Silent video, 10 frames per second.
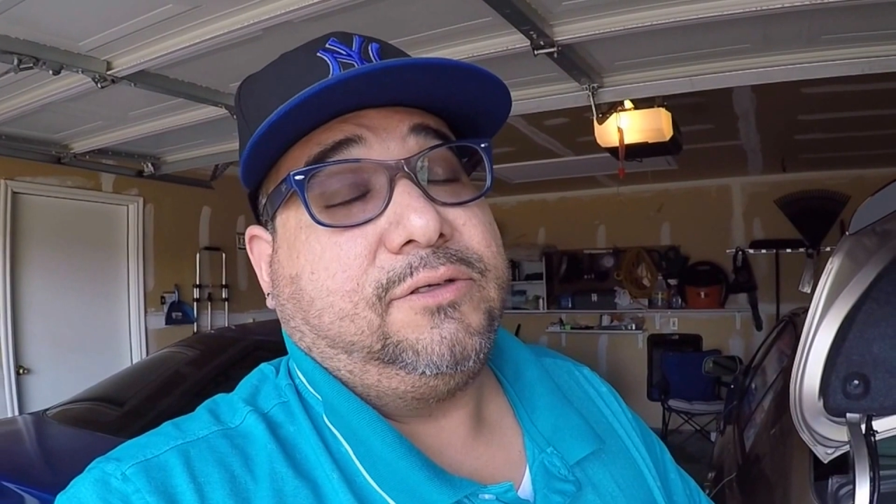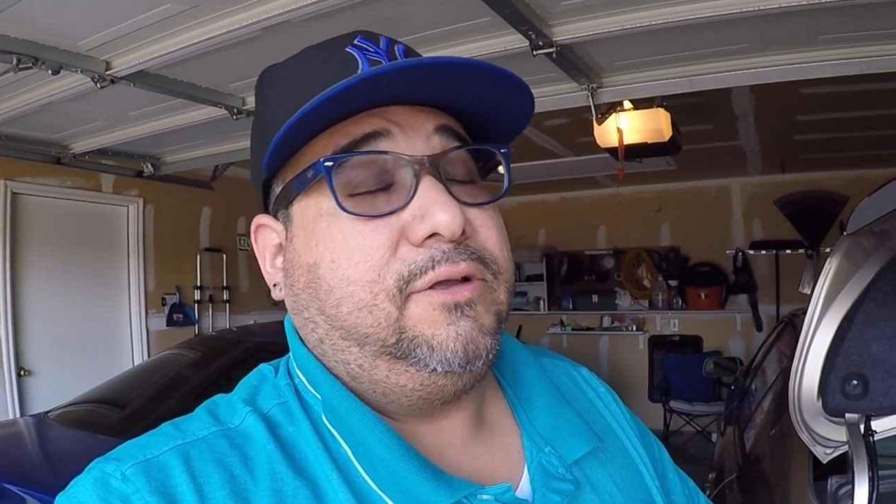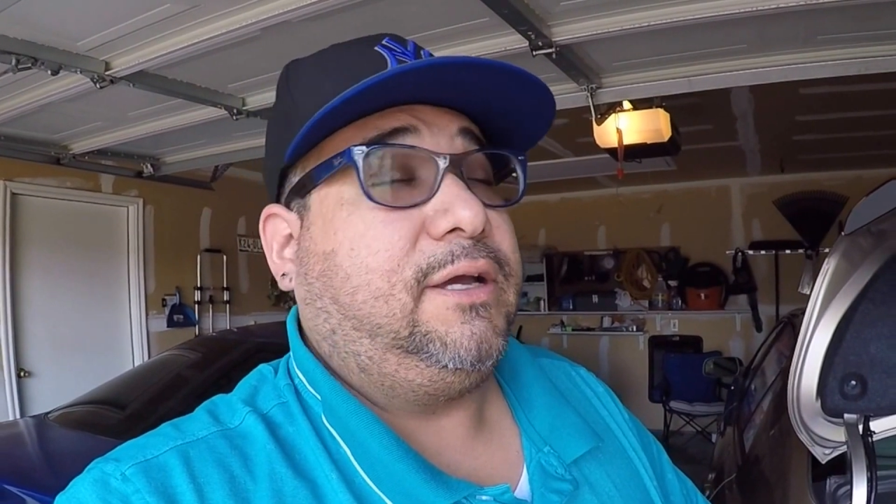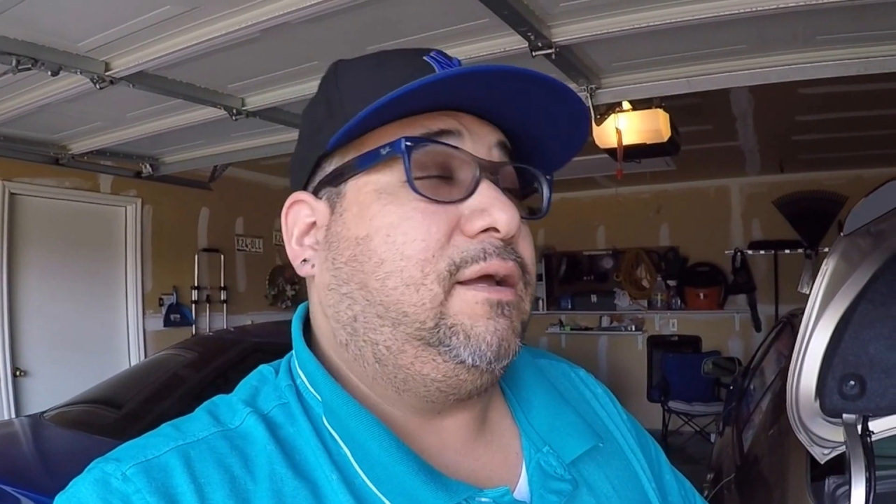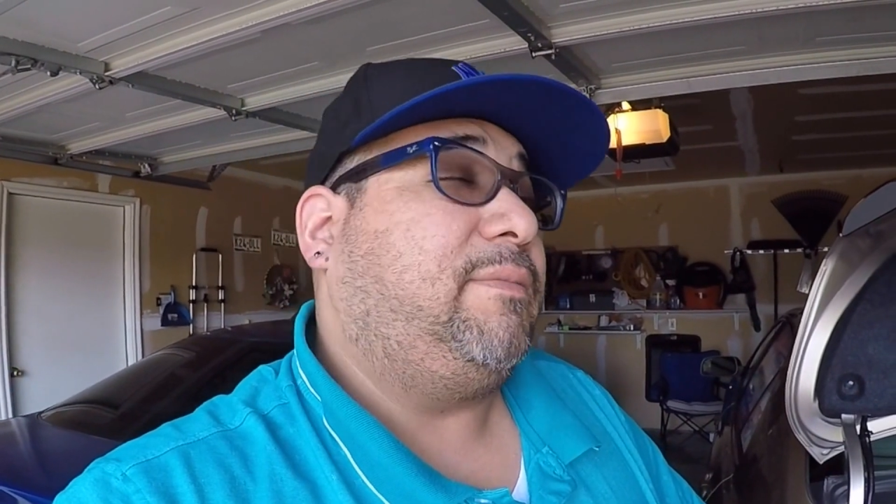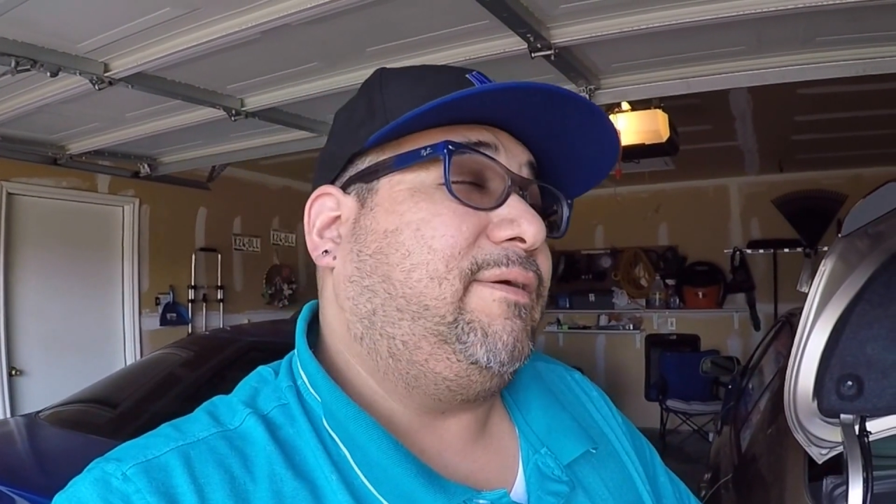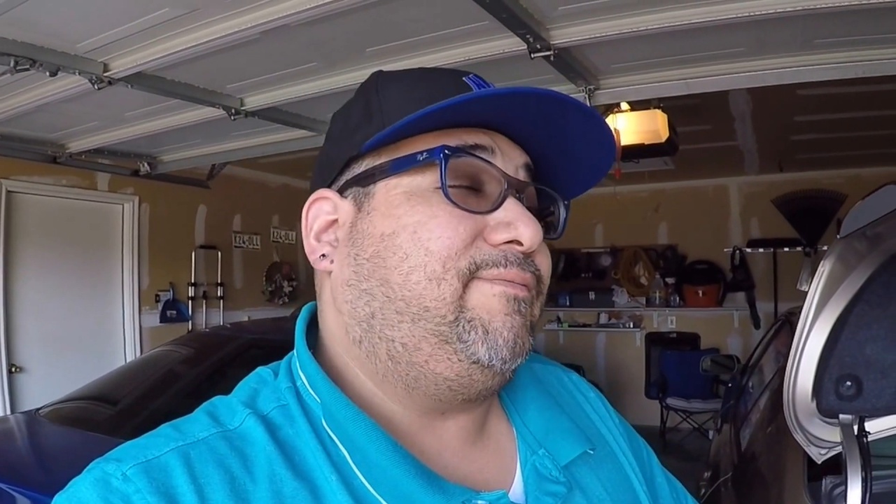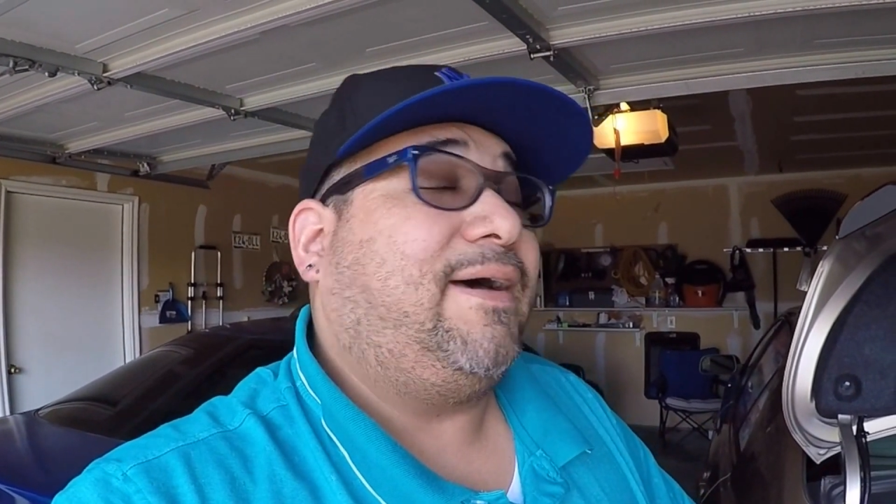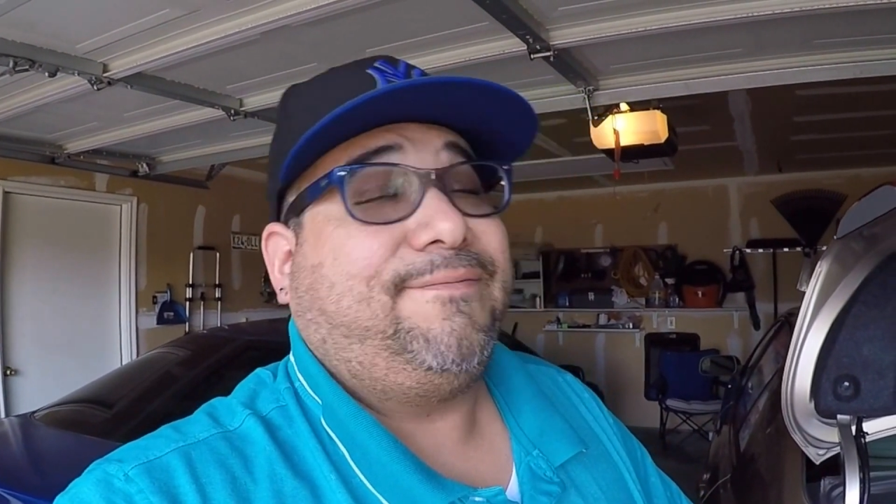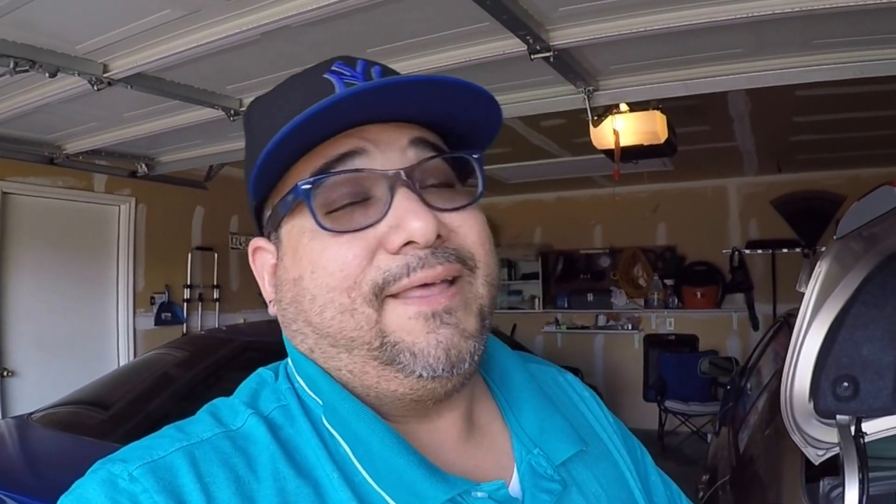So you're looking at about a
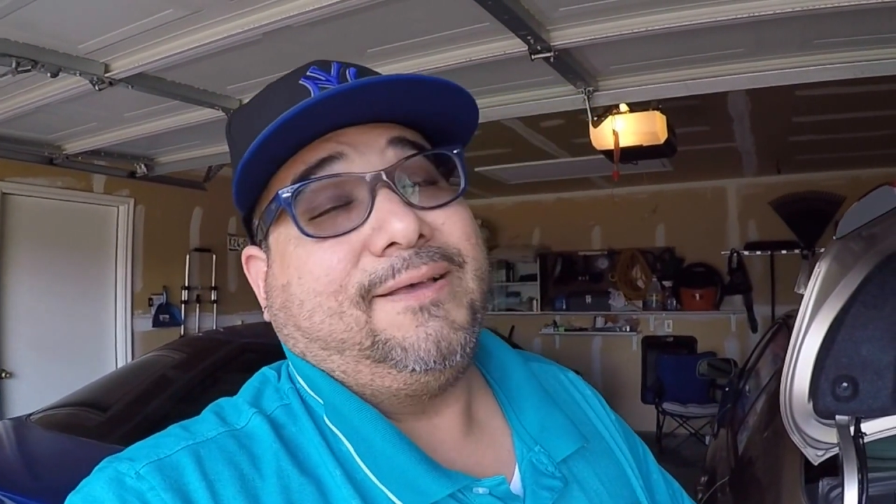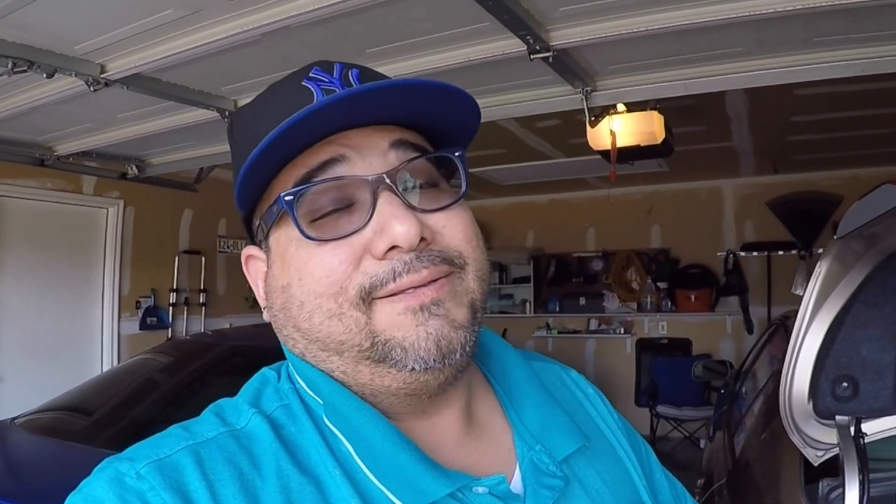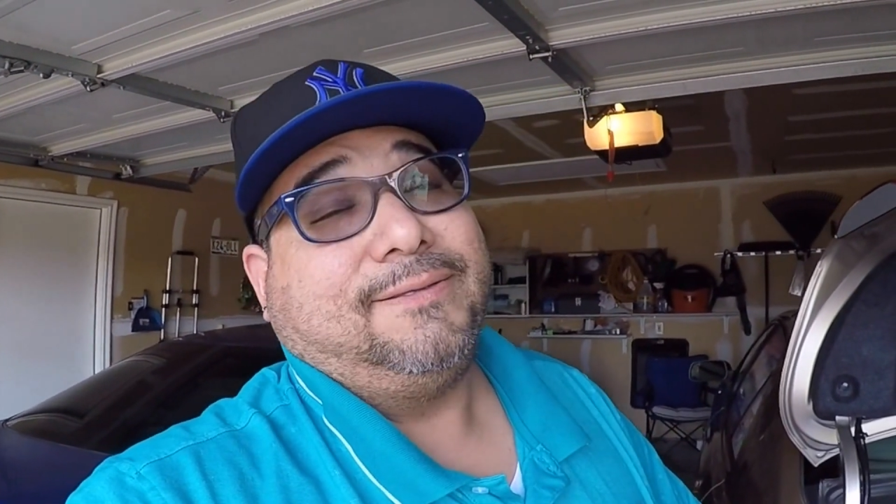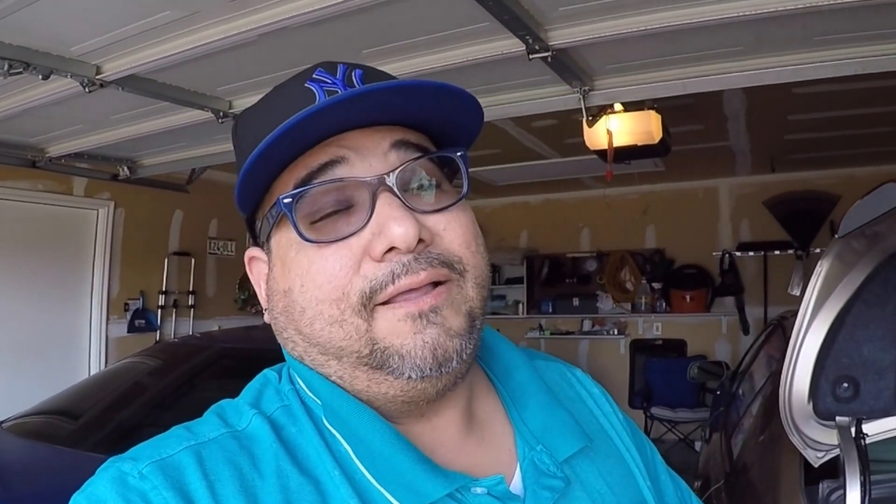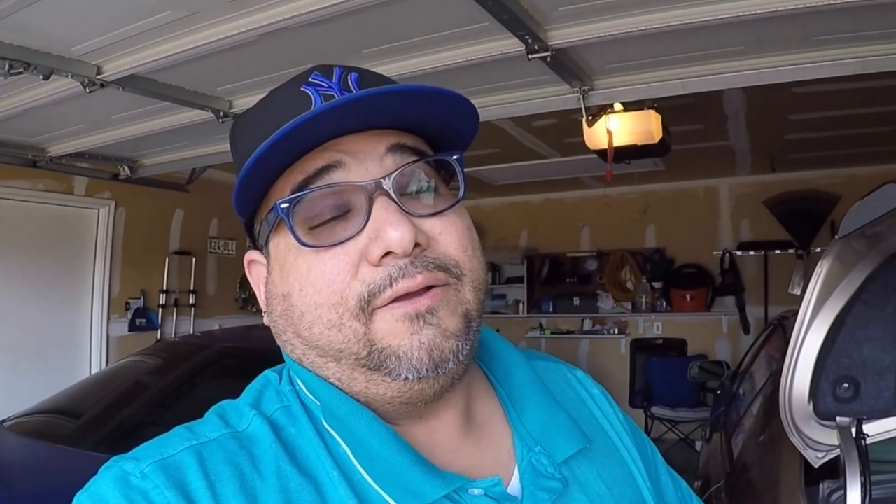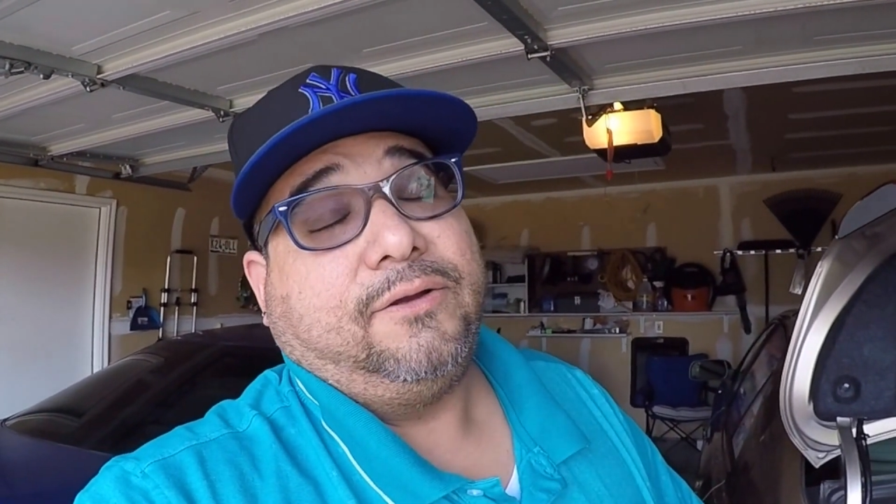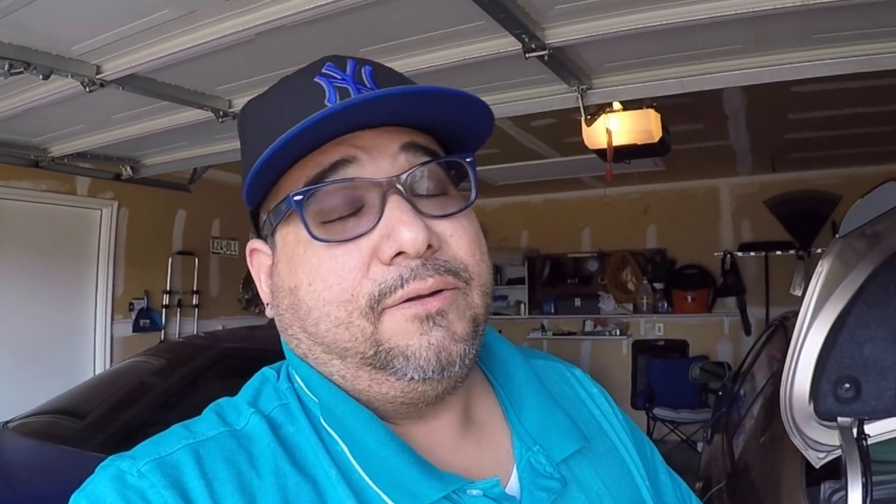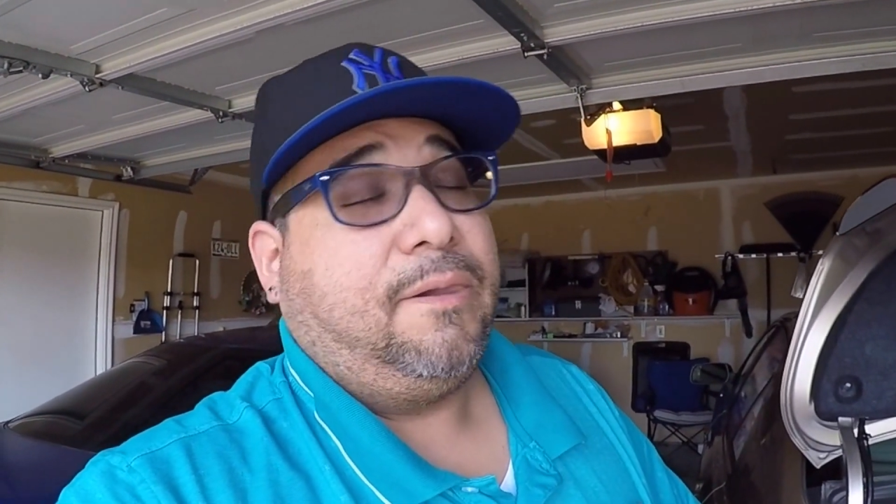$5,000